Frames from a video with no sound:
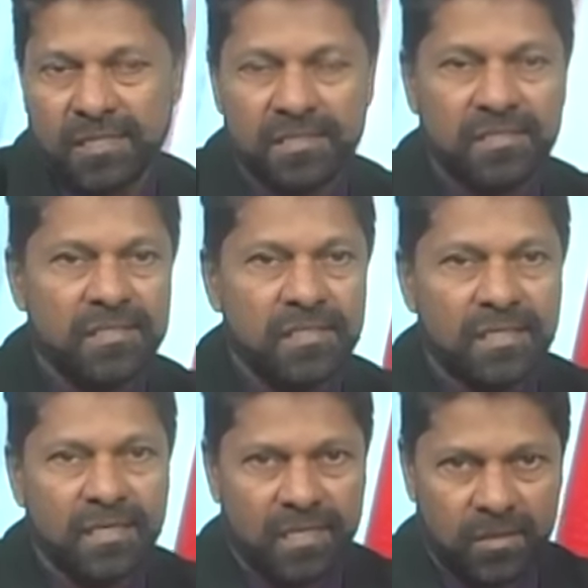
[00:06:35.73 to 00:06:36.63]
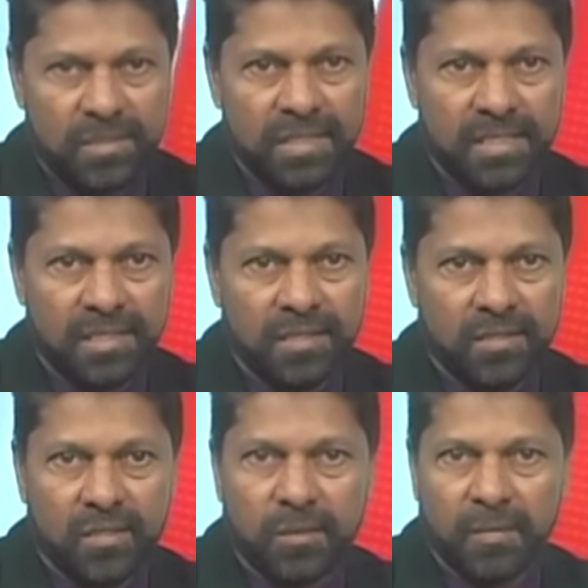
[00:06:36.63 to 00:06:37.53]
Sciences announced the
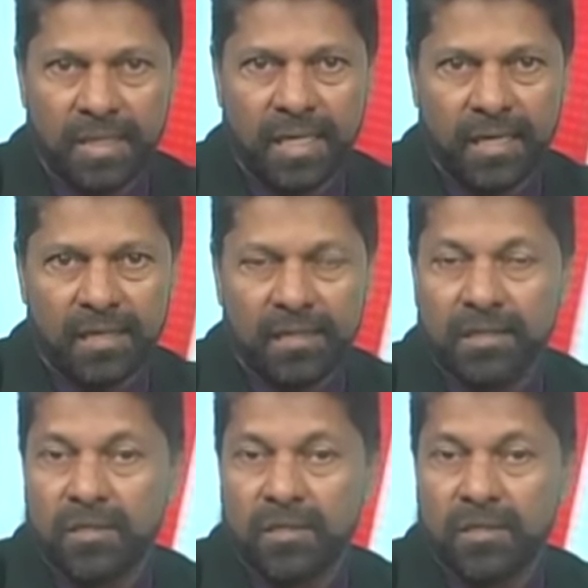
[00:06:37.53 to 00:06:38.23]
tally on Monday.